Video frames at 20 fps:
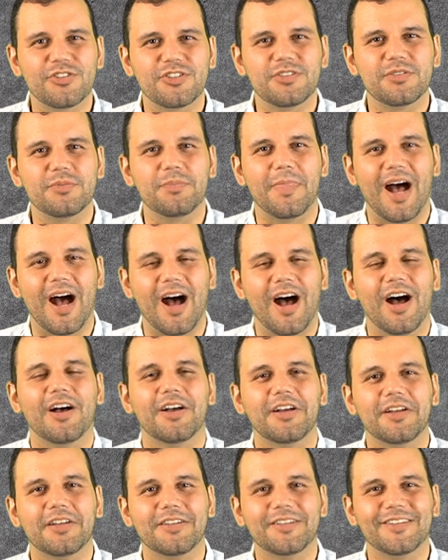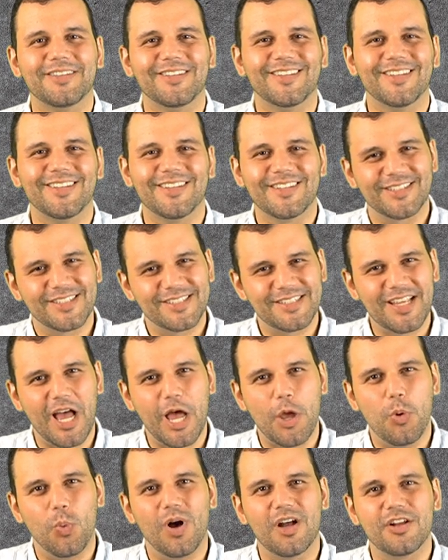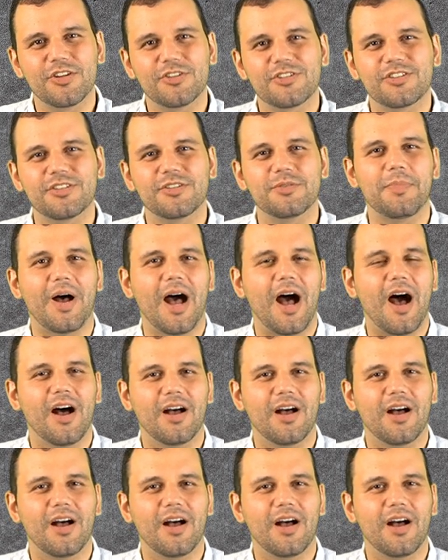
Shima, Ma. Sai Weng Shima,